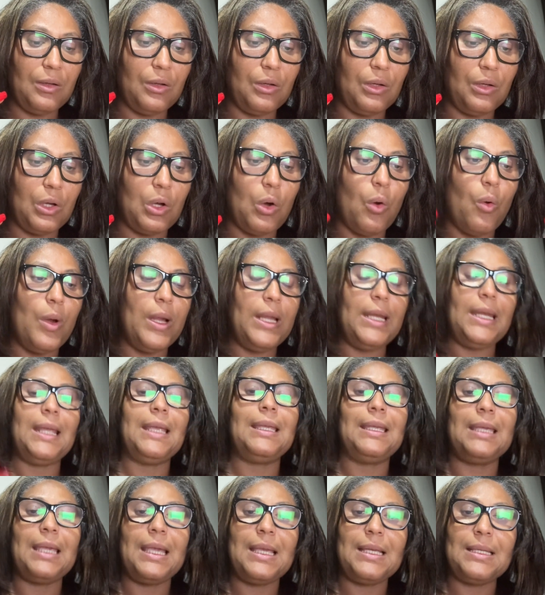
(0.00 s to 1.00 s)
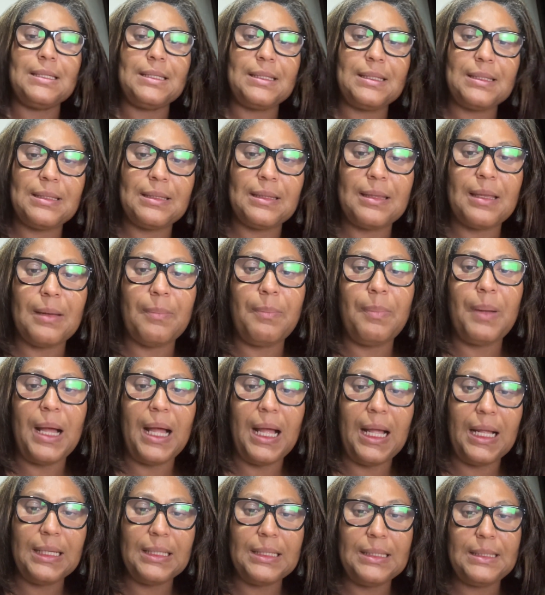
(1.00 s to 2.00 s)
going against the
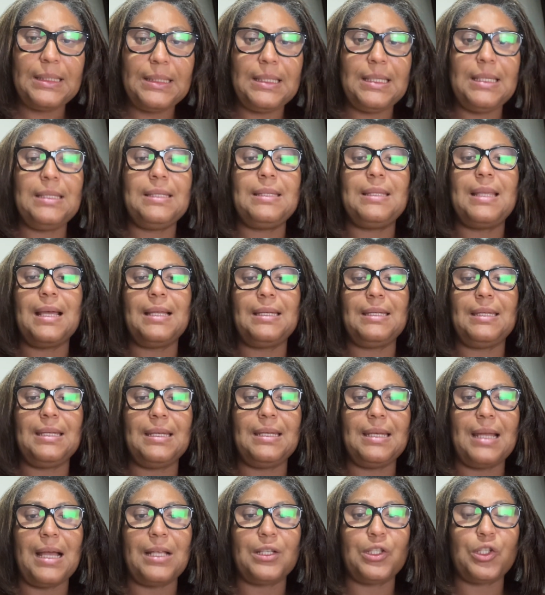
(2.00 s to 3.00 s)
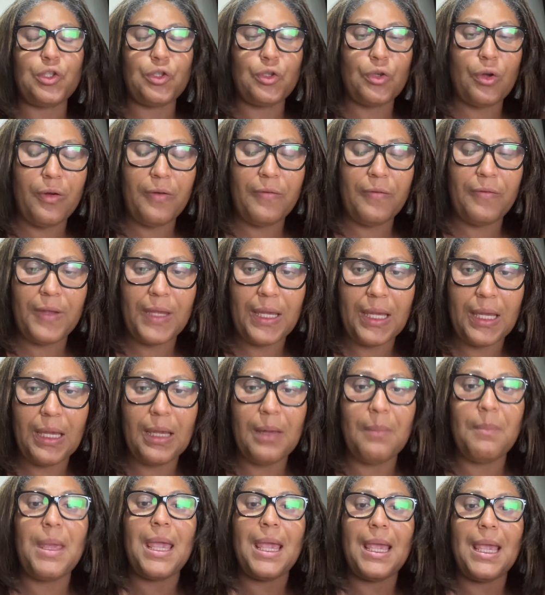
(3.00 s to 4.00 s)
policies that did not serve
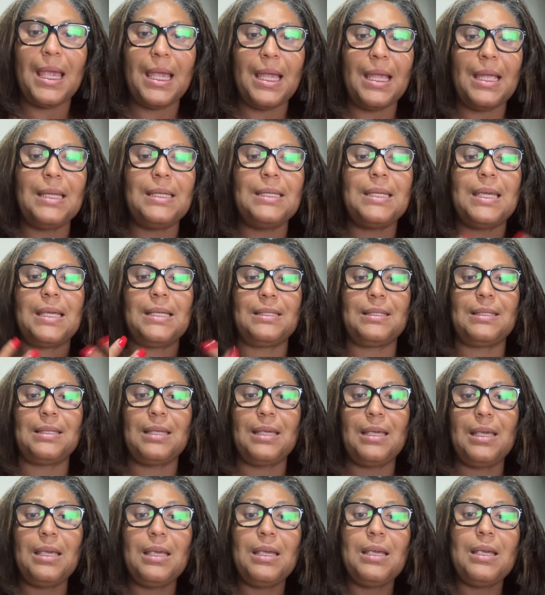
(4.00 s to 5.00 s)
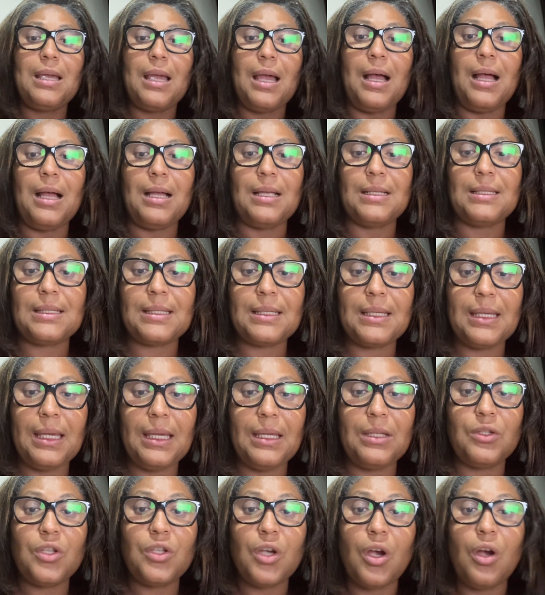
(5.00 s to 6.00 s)
him and his
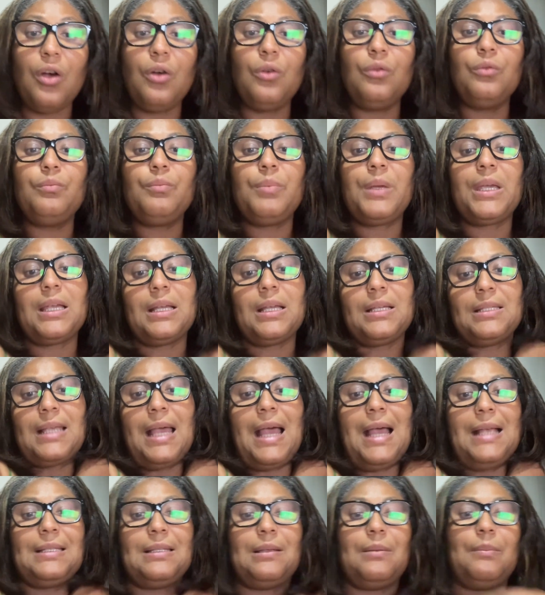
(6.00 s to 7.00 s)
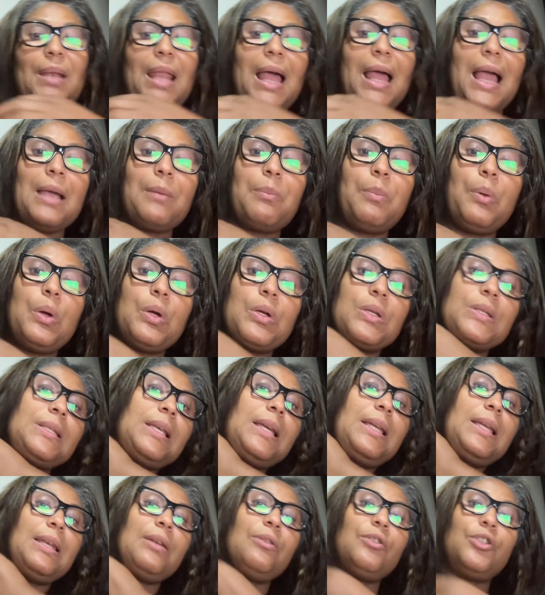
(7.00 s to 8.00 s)
skin tone, because as a black
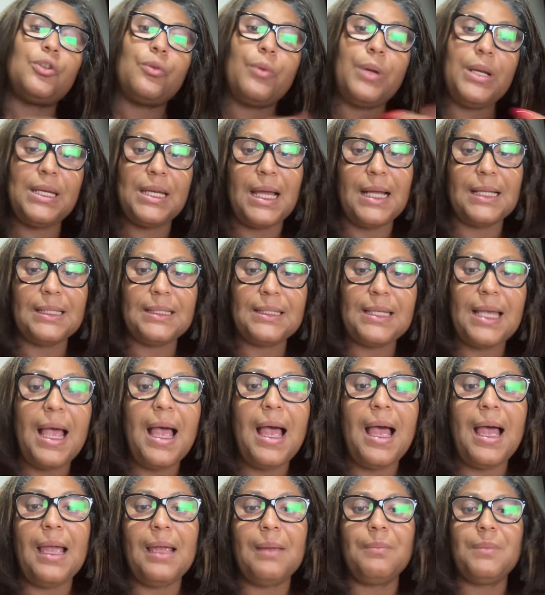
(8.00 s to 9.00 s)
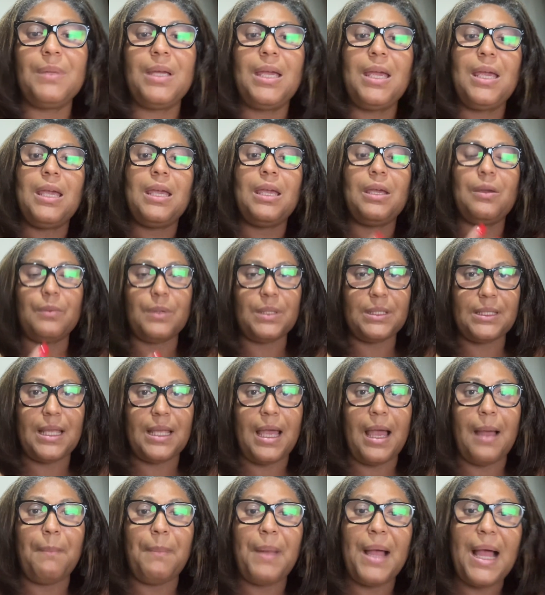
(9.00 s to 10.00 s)
person during that time, it was
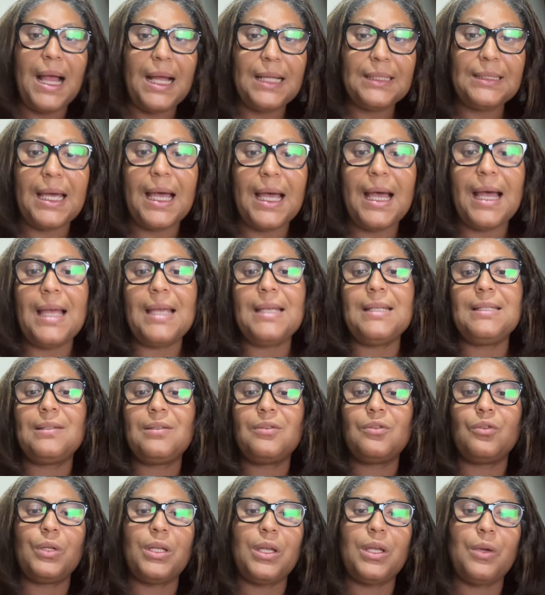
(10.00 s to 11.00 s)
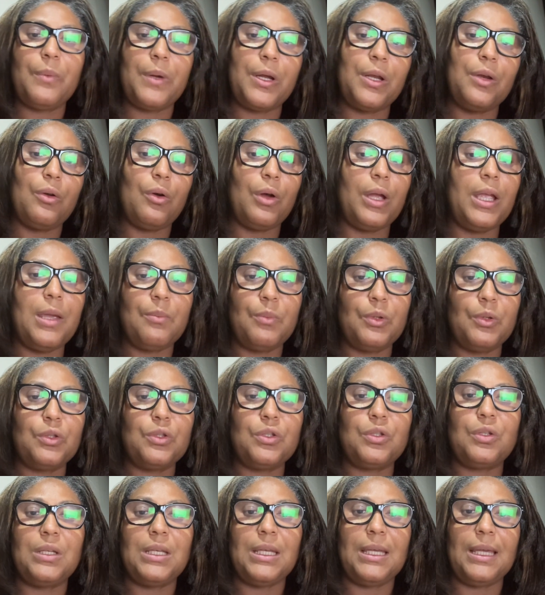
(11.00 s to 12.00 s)
the apartheid, so they were not able
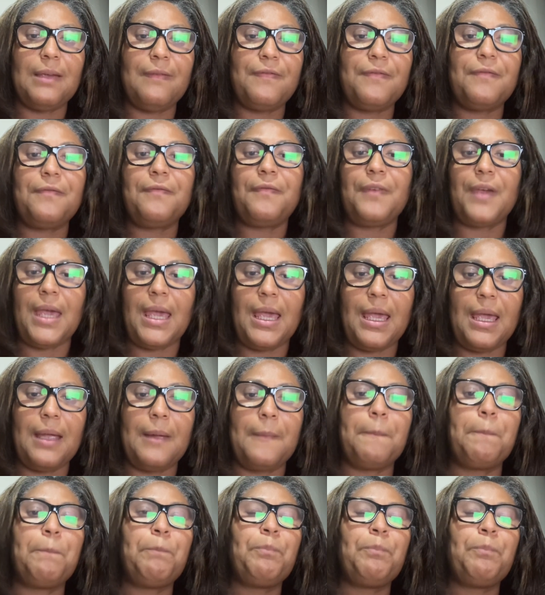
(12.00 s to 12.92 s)
to give fair